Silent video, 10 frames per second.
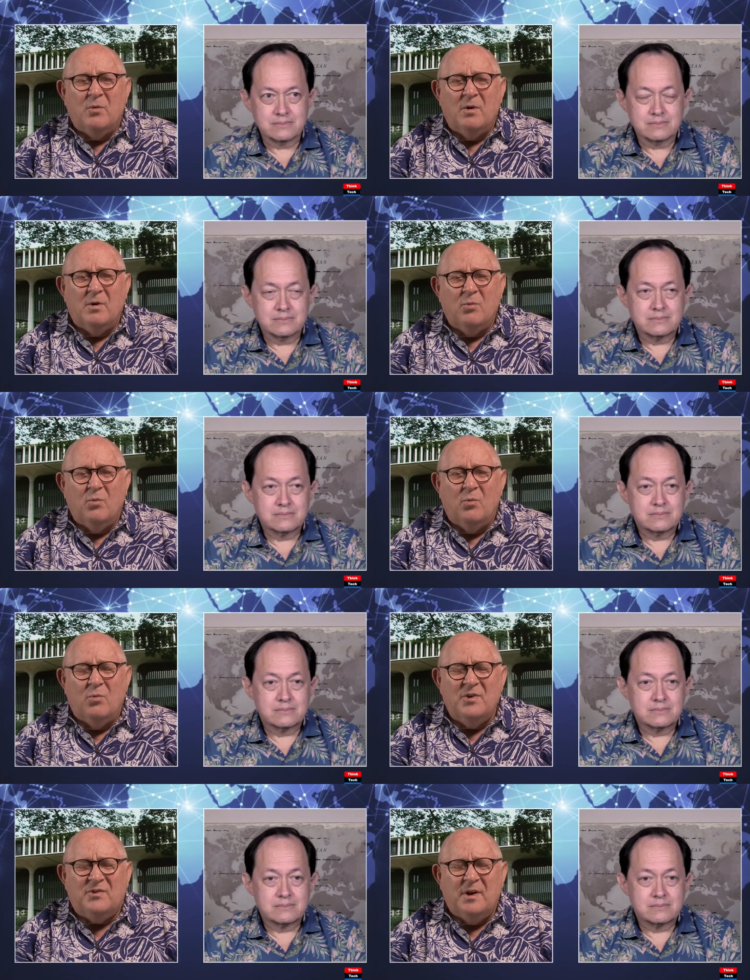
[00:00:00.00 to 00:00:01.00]
Speaker 1: uh,
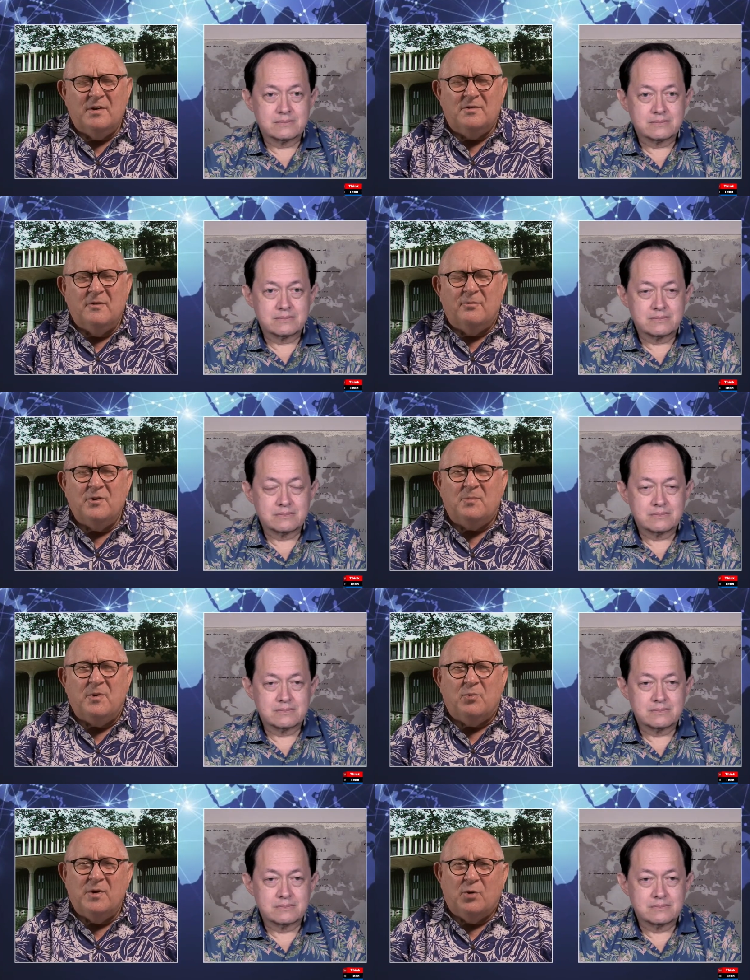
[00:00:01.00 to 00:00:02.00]
is that a difference
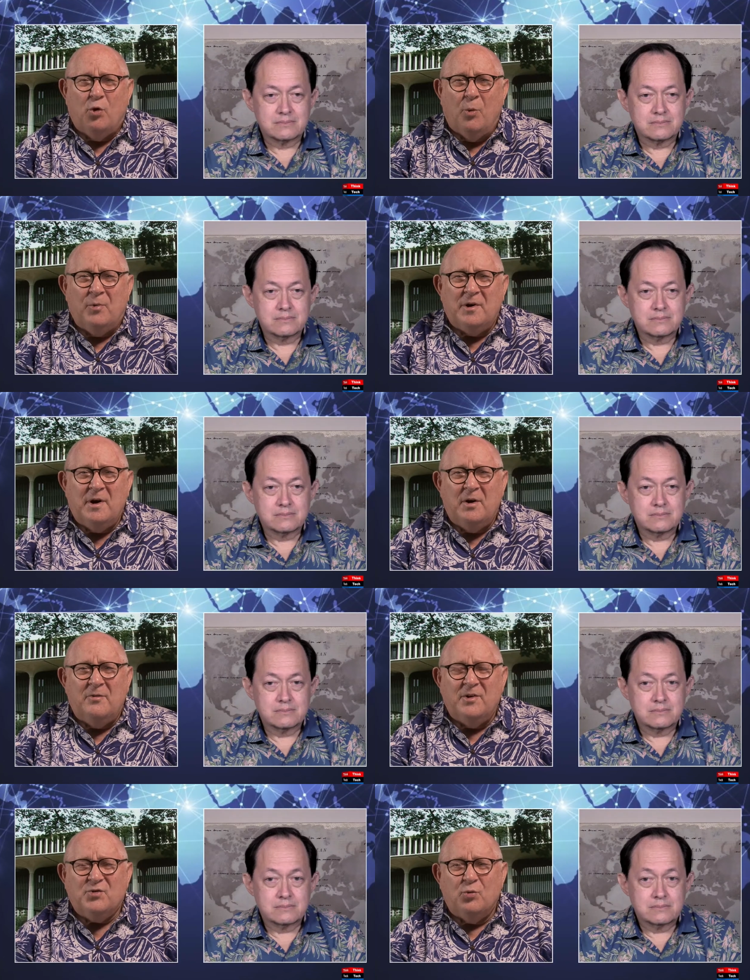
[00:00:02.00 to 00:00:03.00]
between corporate and
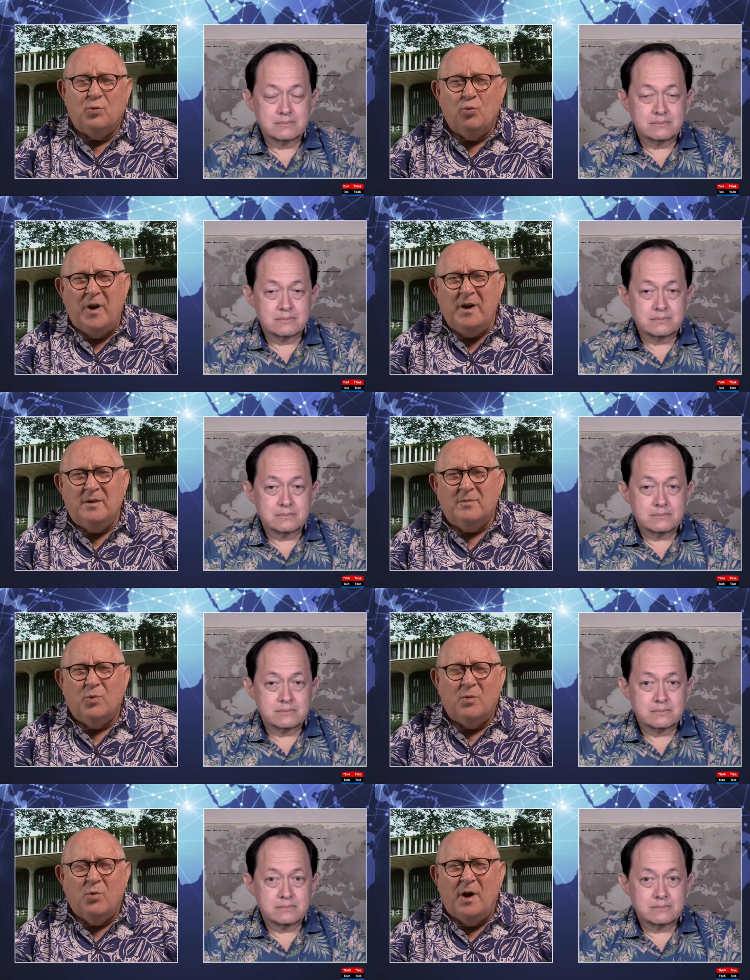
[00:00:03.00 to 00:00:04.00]
individual rate?
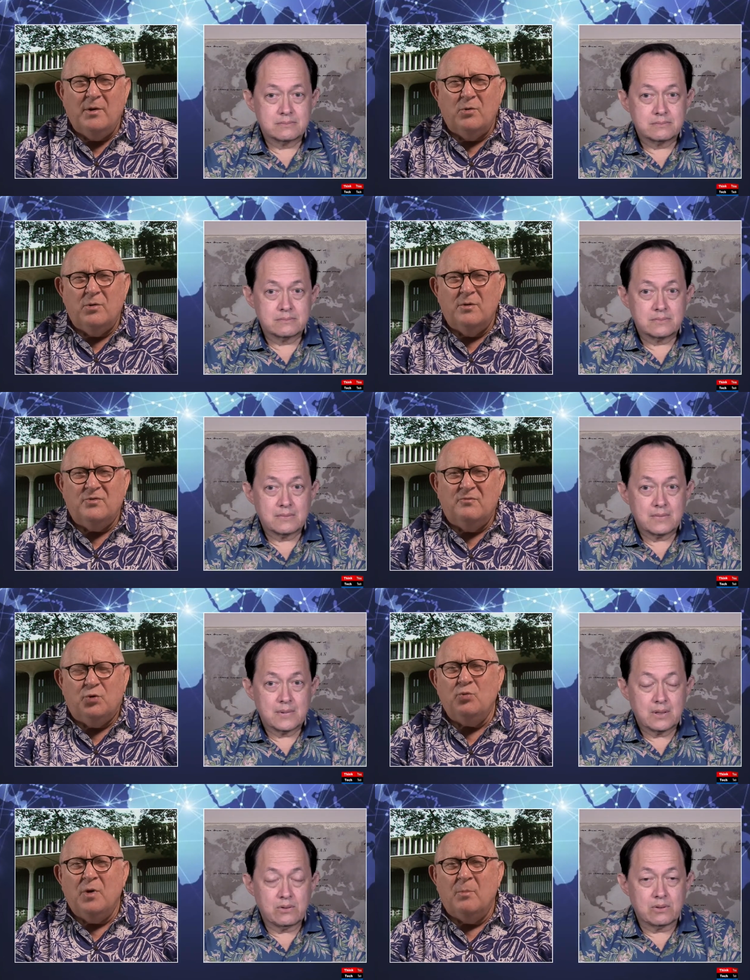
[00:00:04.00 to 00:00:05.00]
Why, do you give
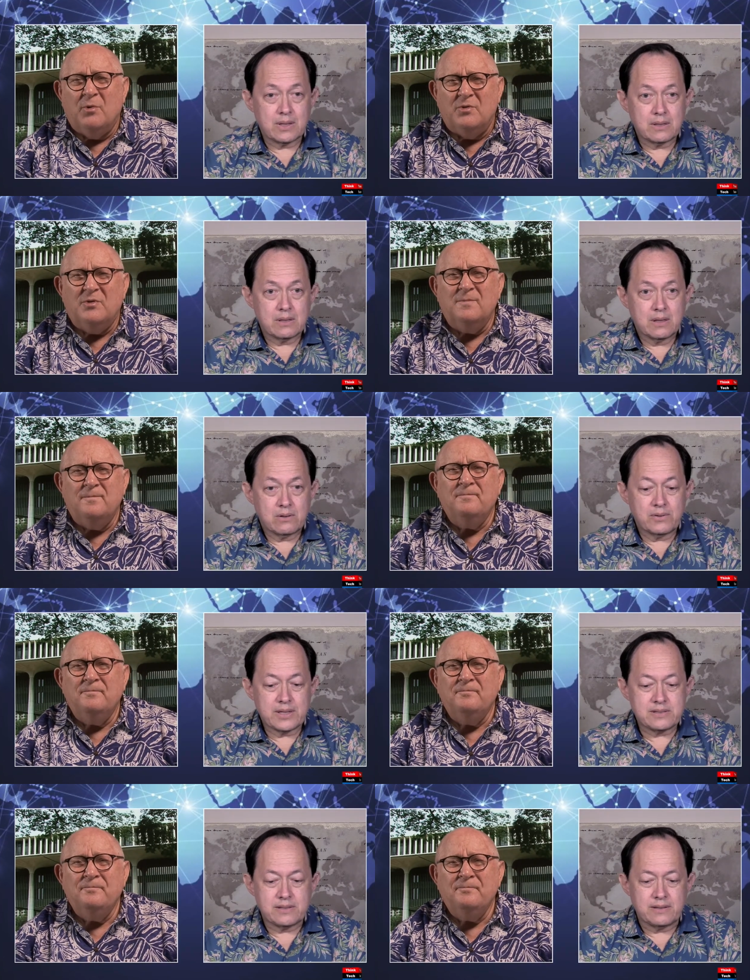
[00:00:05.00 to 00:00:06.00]
two no, numbers?
Speaker 2: That, no,
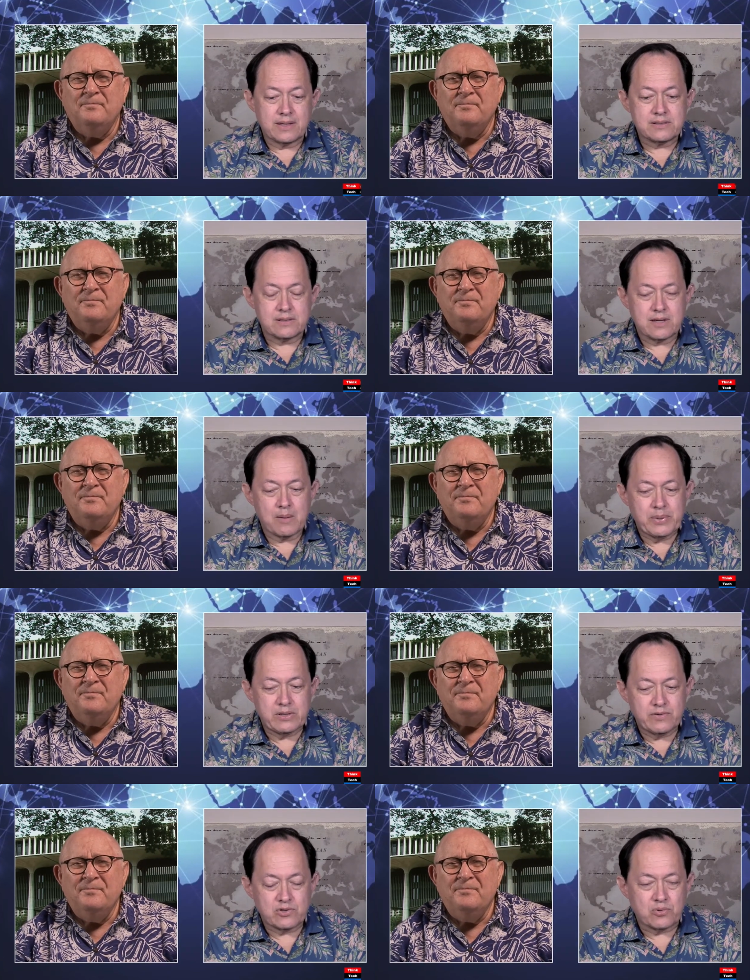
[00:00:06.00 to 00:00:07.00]
that's the that's the top
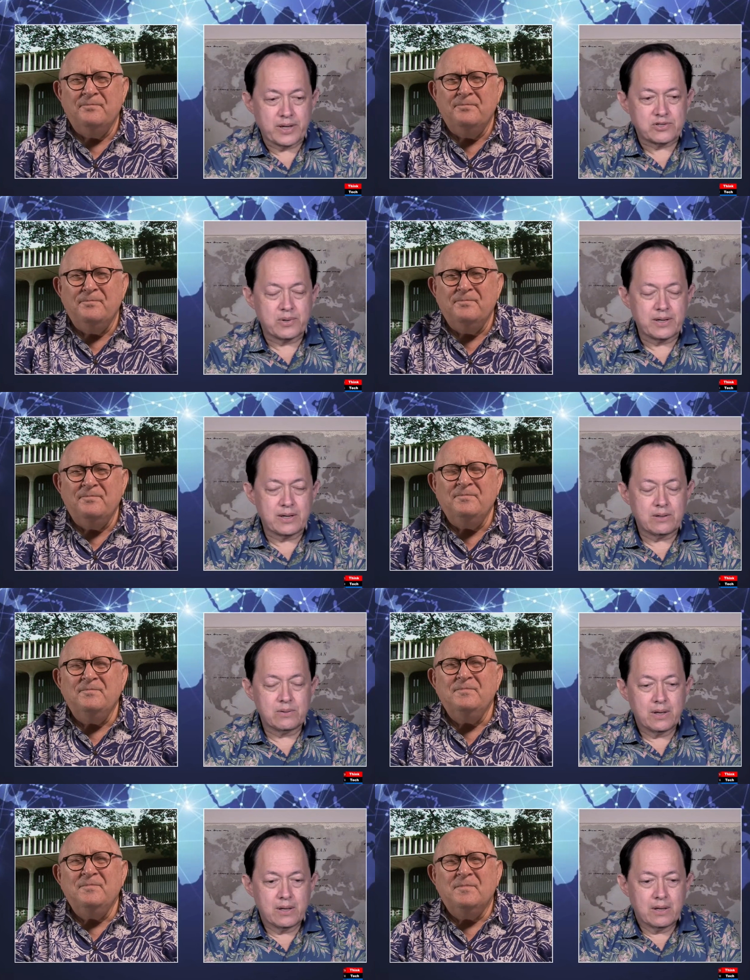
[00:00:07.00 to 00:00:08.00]
individual rates. Right now,
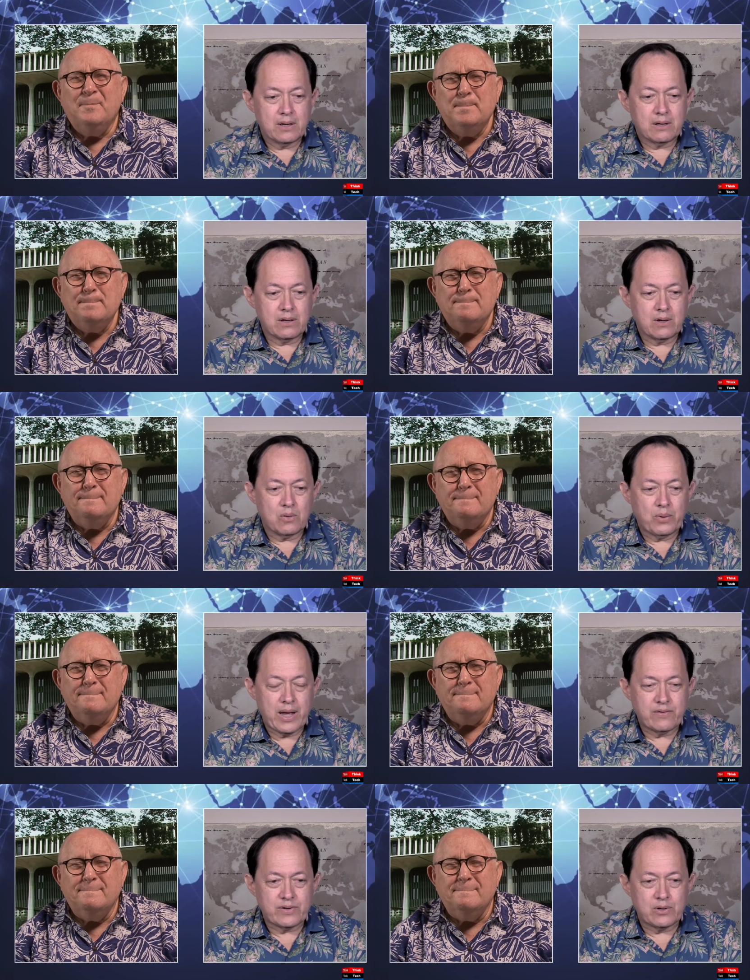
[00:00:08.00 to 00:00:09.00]
uh, we
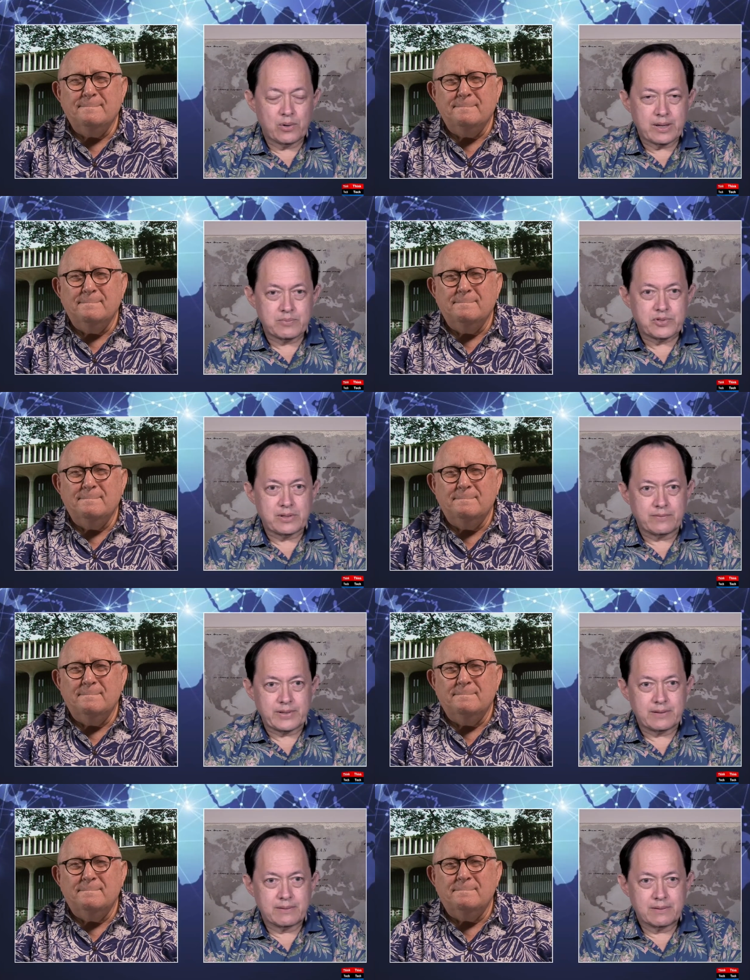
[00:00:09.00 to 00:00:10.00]
have it going up to
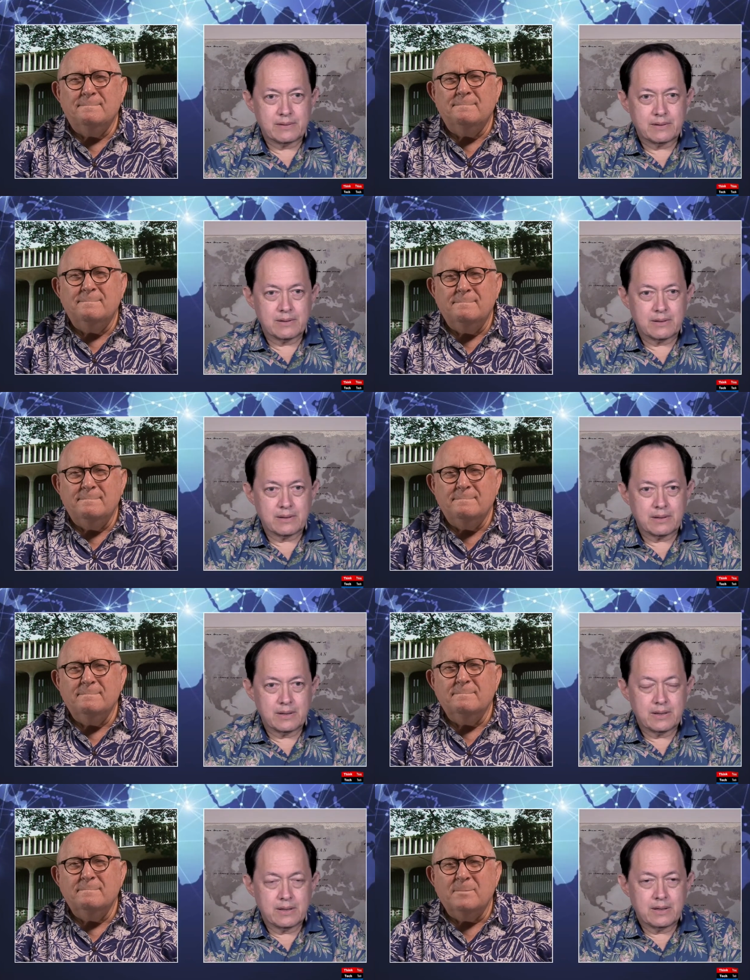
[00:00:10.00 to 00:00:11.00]
11.
Speaker 1: Mm -hmm.
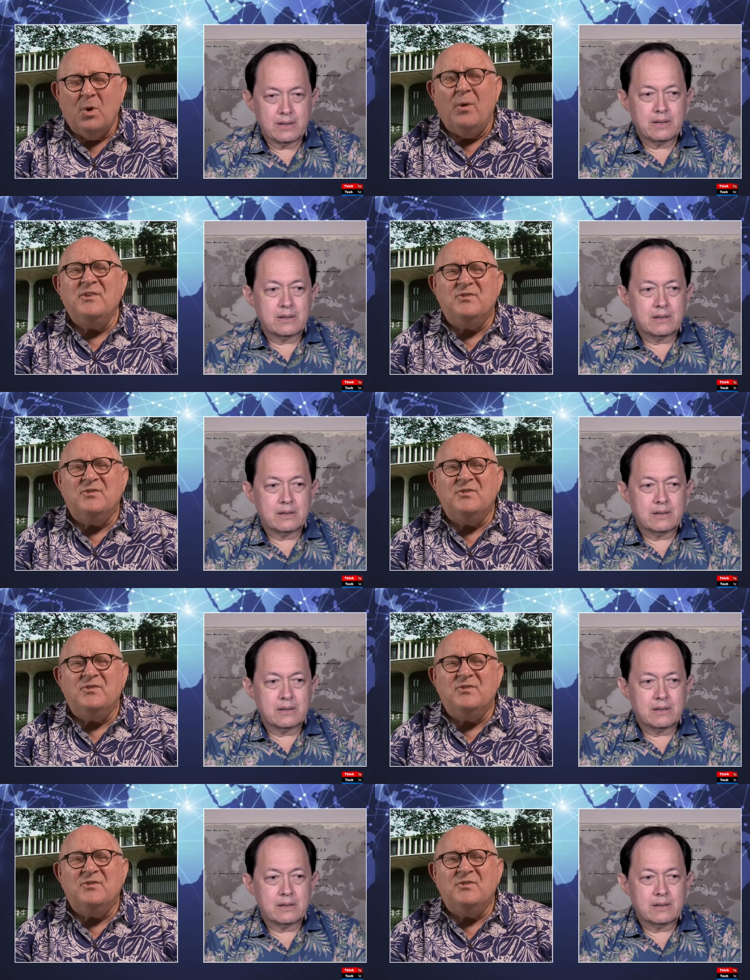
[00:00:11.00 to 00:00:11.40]
Oh, I